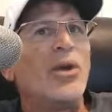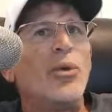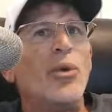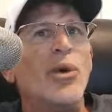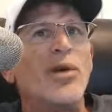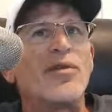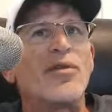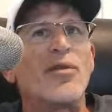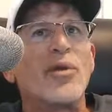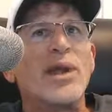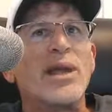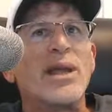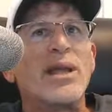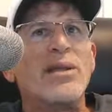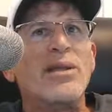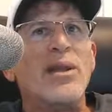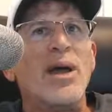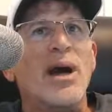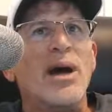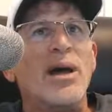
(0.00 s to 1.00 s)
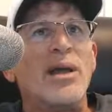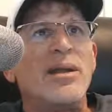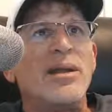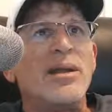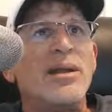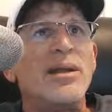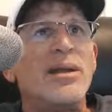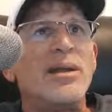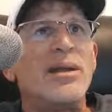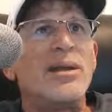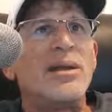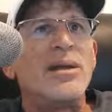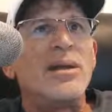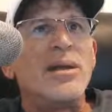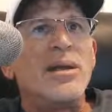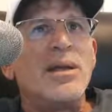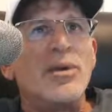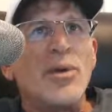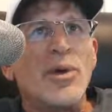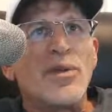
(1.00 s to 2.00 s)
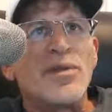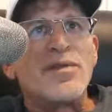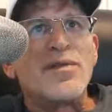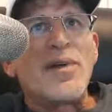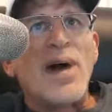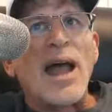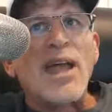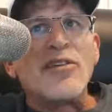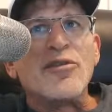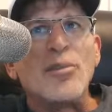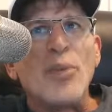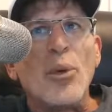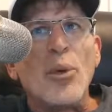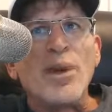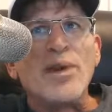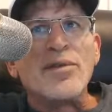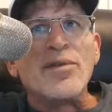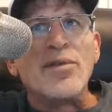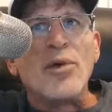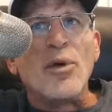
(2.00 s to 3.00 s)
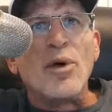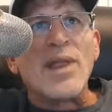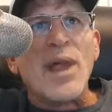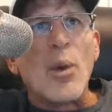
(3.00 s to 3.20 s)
We're freaking done with 5.4.